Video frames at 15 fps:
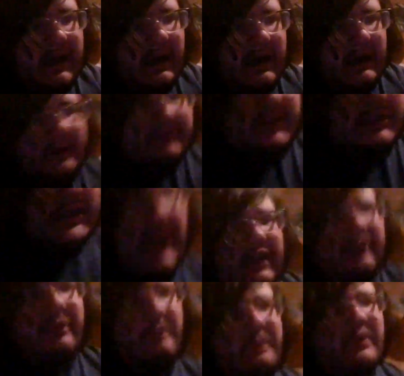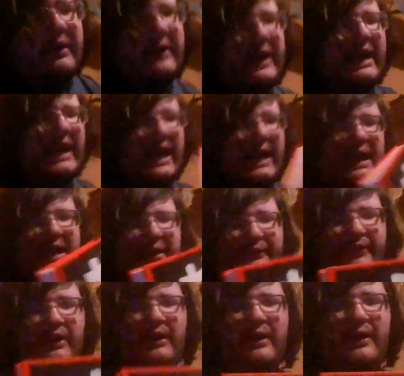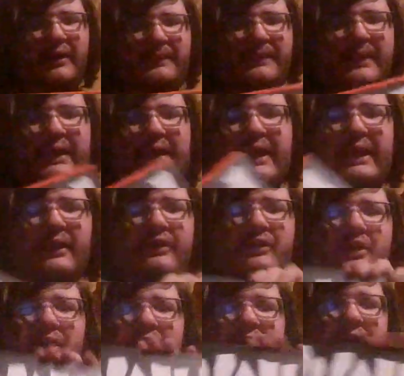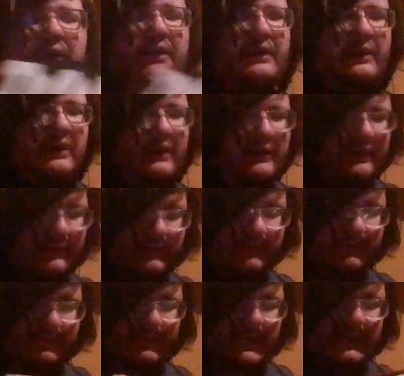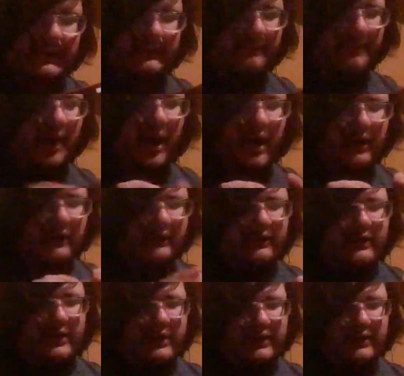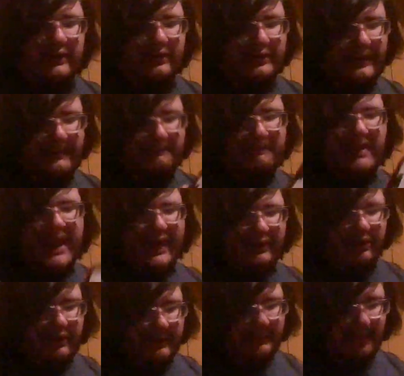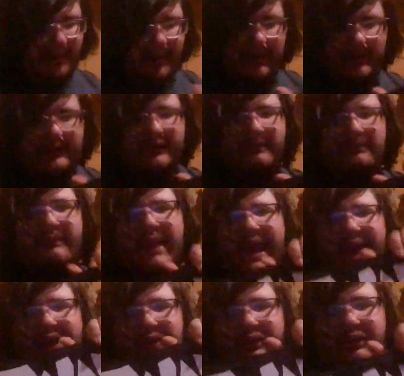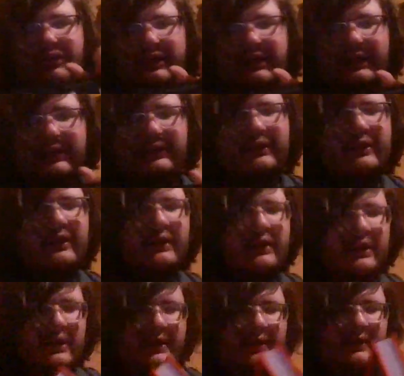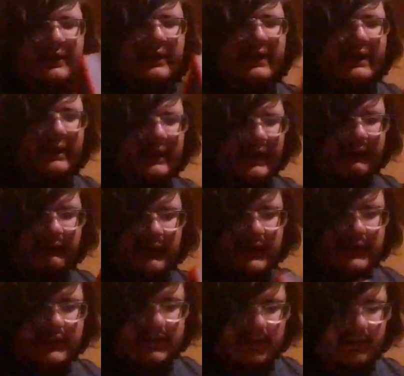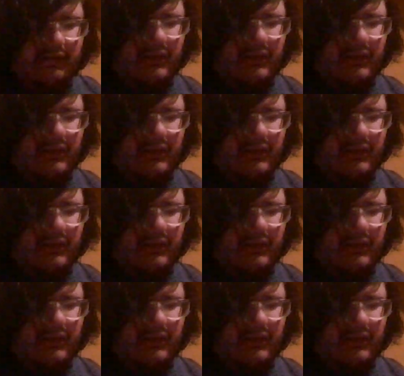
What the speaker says: The next book I have is called Punk, The Best of Punk Magazine. And I want to show you